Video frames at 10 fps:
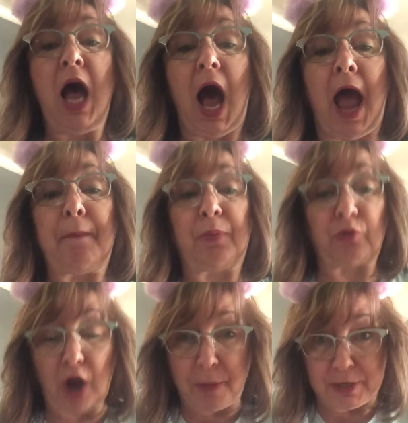I
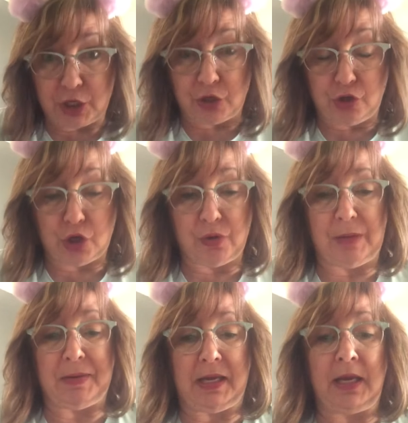promise you, Junie
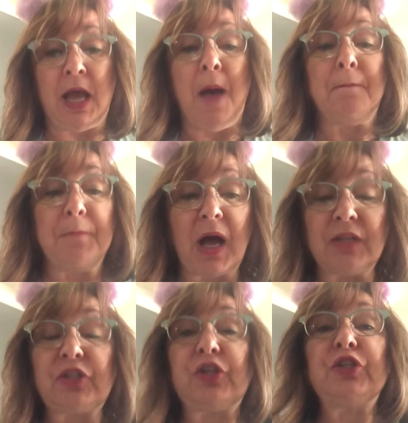B.,
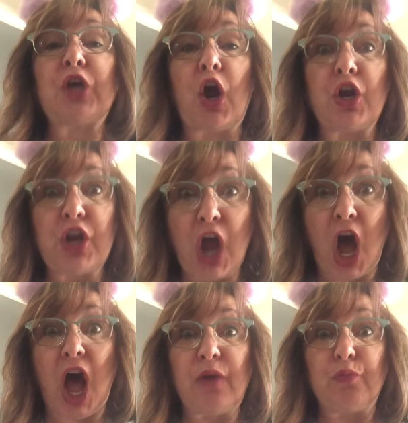monsters are
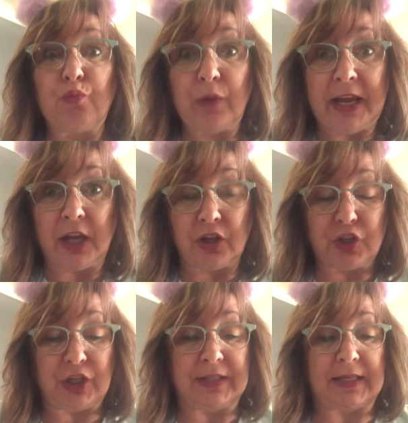not real,
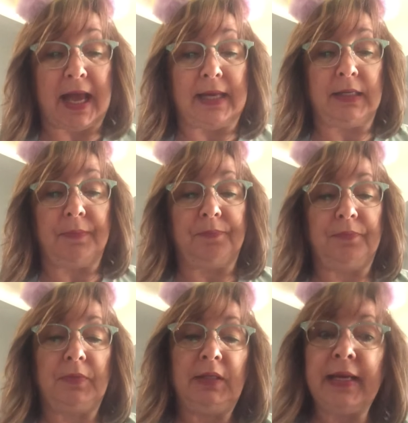she said.
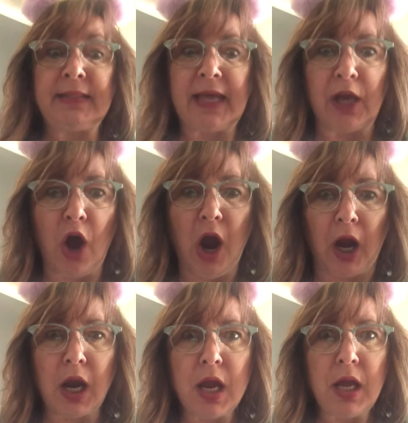Yes, they are.